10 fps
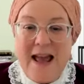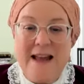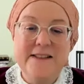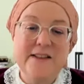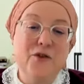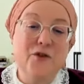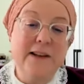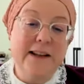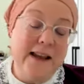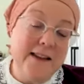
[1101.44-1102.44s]
and to
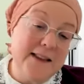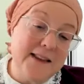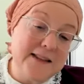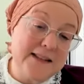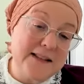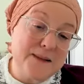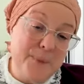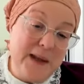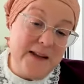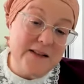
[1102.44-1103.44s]
create the
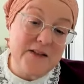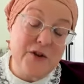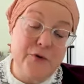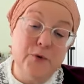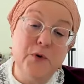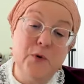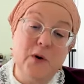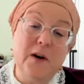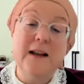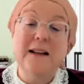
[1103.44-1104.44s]
space through
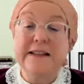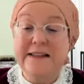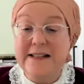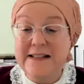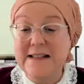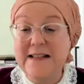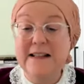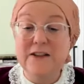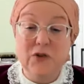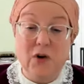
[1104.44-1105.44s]
your
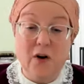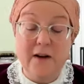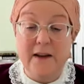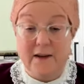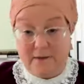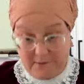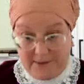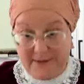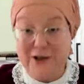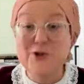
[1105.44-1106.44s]
listening and talking,
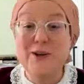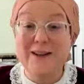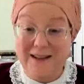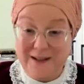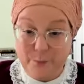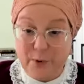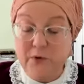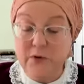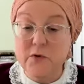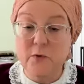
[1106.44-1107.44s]
engaging in
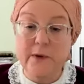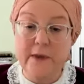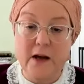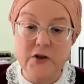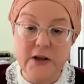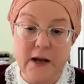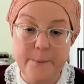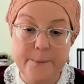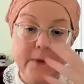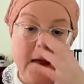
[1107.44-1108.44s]
Hitbodedut with
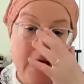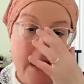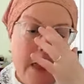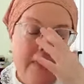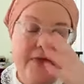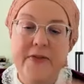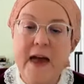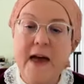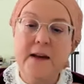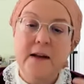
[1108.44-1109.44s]
Hashem,
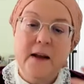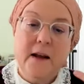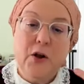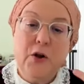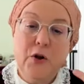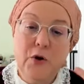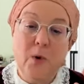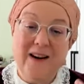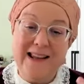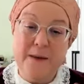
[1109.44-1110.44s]
that
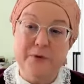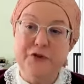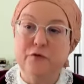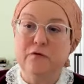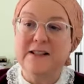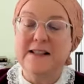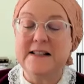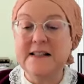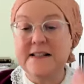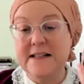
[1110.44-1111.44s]
you are able to
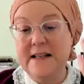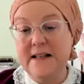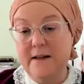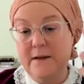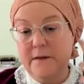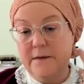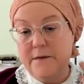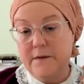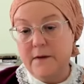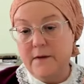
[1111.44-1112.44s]
receive
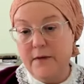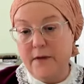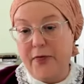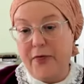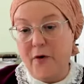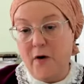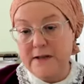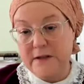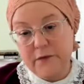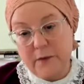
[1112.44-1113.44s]
the
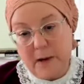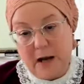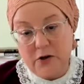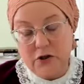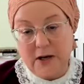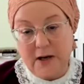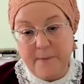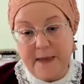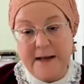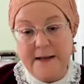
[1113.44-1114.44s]
thoughts from
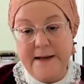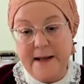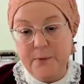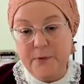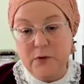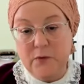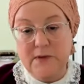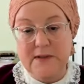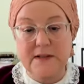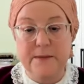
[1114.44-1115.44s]
Hashem that enable you
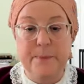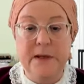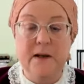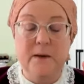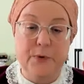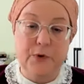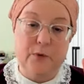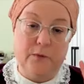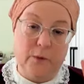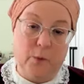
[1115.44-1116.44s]
to speak
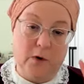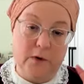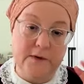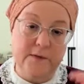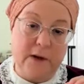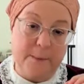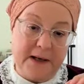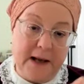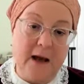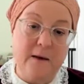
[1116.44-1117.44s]
beautiful words. Rebbe
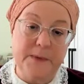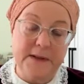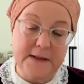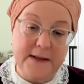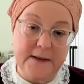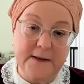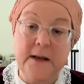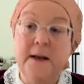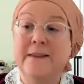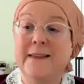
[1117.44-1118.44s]
Nachman says
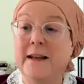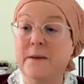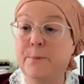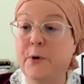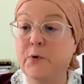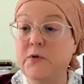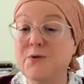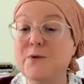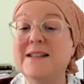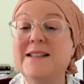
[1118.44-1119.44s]
that
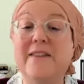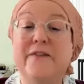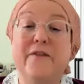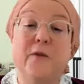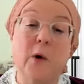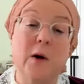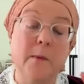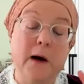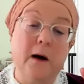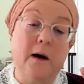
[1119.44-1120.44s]
Hitbodedut is a
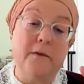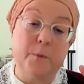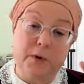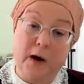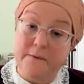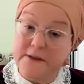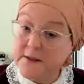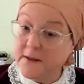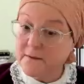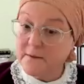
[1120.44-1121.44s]
form of
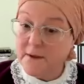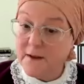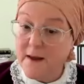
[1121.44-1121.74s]
prophecy,